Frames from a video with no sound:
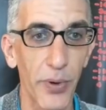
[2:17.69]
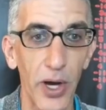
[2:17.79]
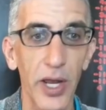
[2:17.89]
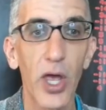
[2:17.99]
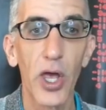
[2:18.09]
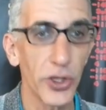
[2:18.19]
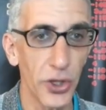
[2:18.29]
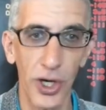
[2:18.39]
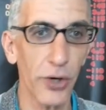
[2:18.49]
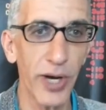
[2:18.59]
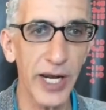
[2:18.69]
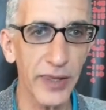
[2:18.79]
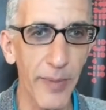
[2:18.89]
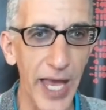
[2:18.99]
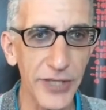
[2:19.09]
But you're going to read in
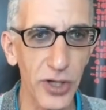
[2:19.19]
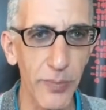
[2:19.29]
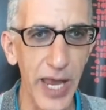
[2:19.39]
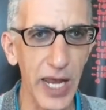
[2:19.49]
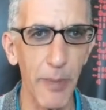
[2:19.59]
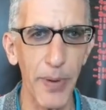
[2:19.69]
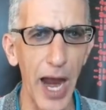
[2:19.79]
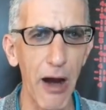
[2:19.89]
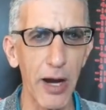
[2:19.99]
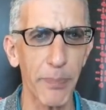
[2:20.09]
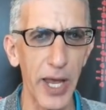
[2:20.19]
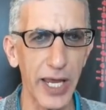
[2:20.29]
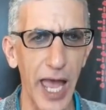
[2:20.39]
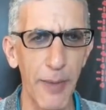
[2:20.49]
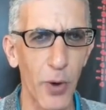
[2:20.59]
the mainstream media, Barrett, big
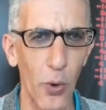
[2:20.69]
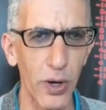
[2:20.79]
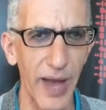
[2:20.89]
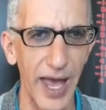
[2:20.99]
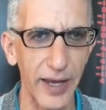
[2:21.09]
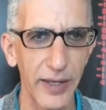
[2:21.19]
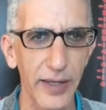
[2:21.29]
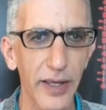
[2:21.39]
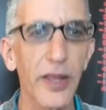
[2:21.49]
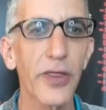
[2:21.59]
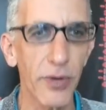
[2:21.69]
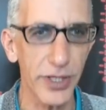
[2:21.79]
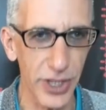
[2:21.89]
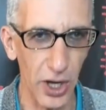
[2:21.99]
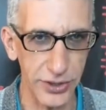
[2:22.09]
game quarterback. The
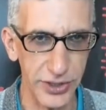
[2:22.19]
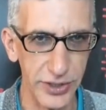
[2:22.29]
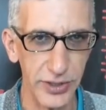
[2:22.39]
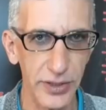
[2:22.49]
results